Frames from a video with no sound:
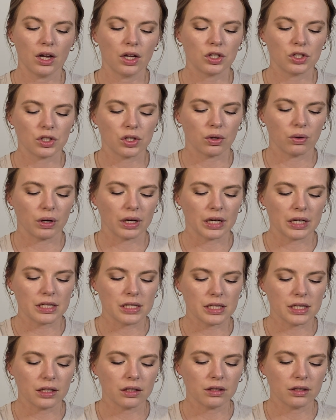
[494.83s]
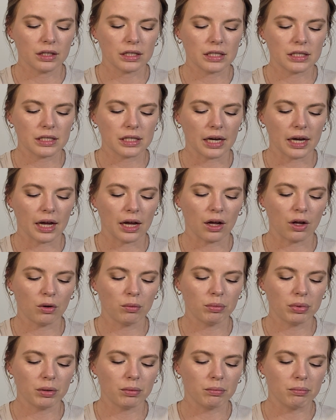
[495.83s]
So a concealer is to
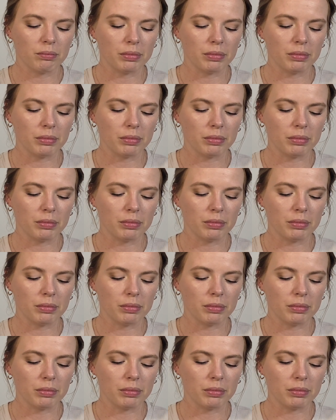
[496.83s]
help